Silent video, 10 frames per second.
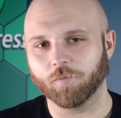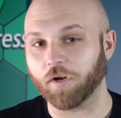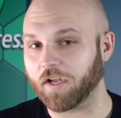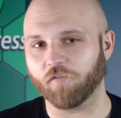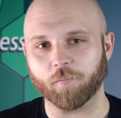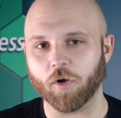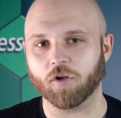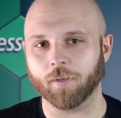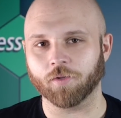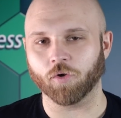we're not here for
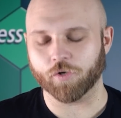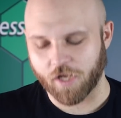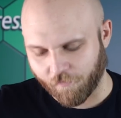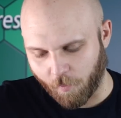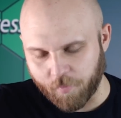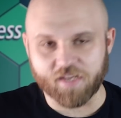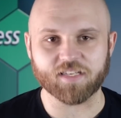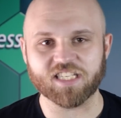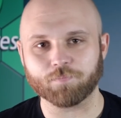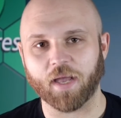Pokemon lore, we're here for
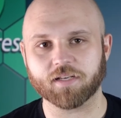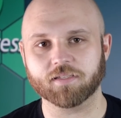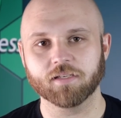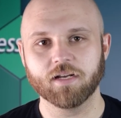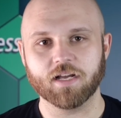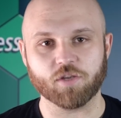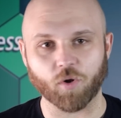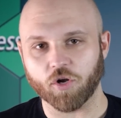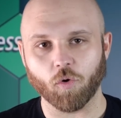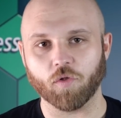PC specs, and you
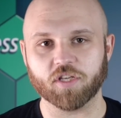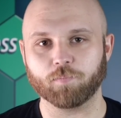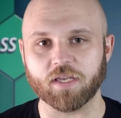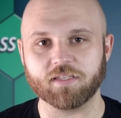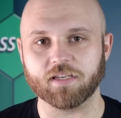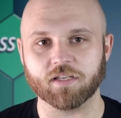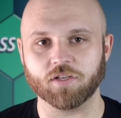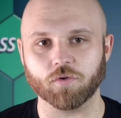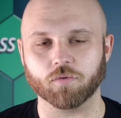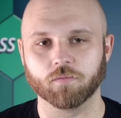want to know what this PC can
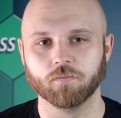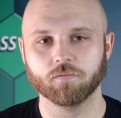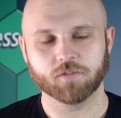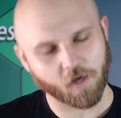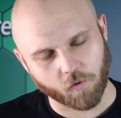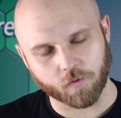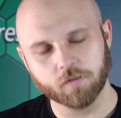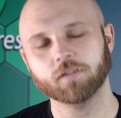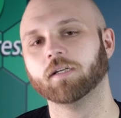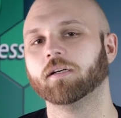do. So,
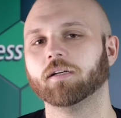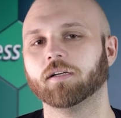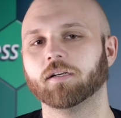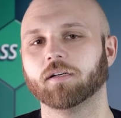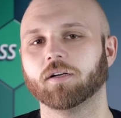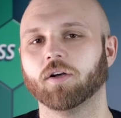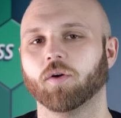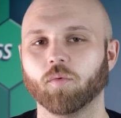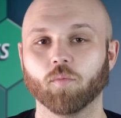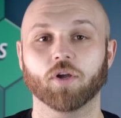
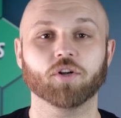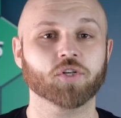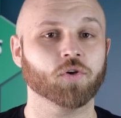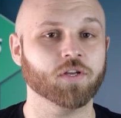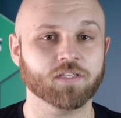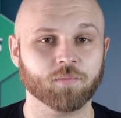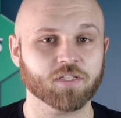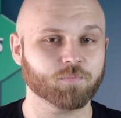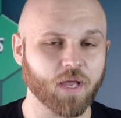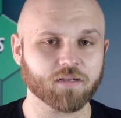we're going to show you some of
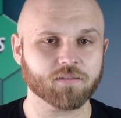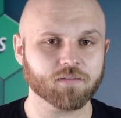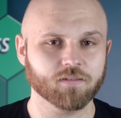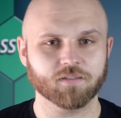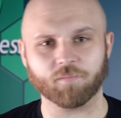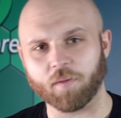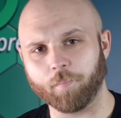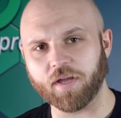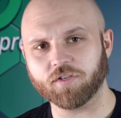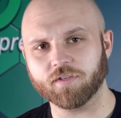the specs, some of the
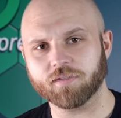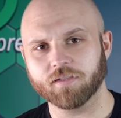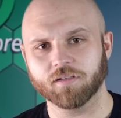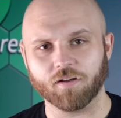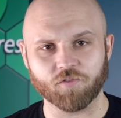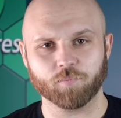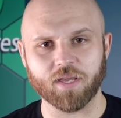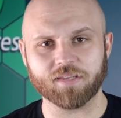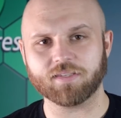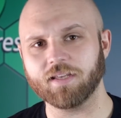benches, it's
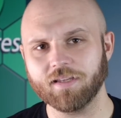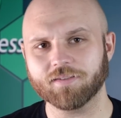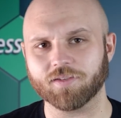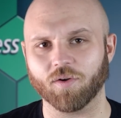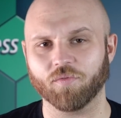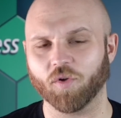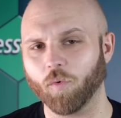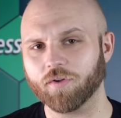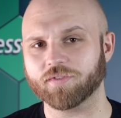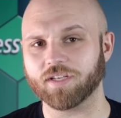PC, so if the
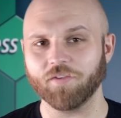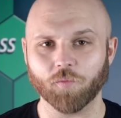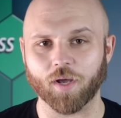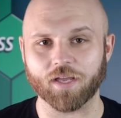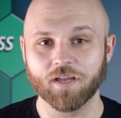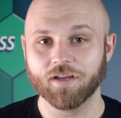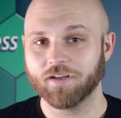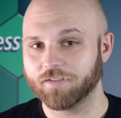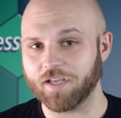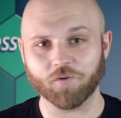words giveaway
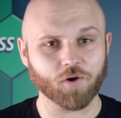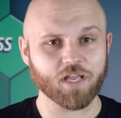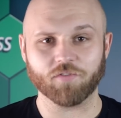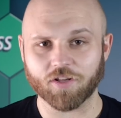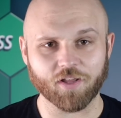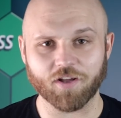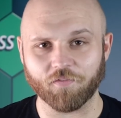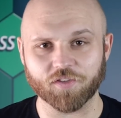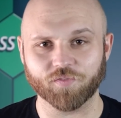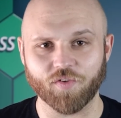didn't already have you click
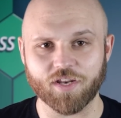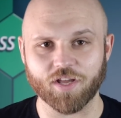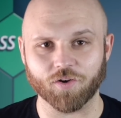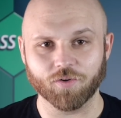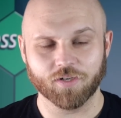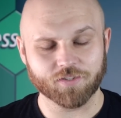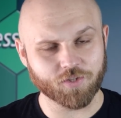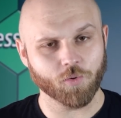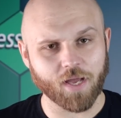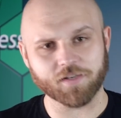off this video
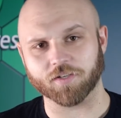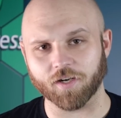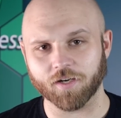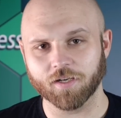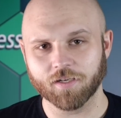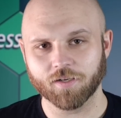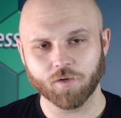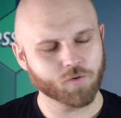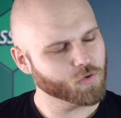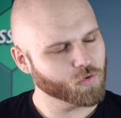to enter,
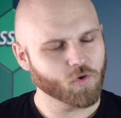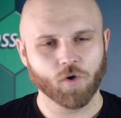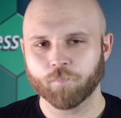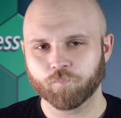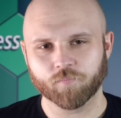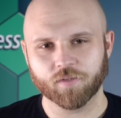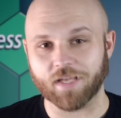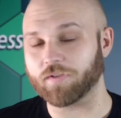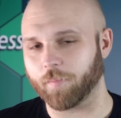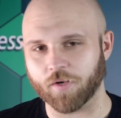
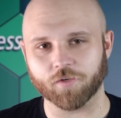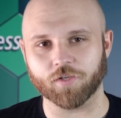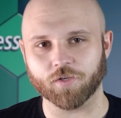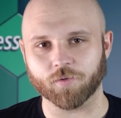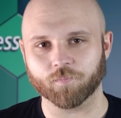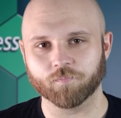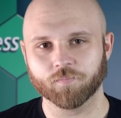that's what I'm here to do.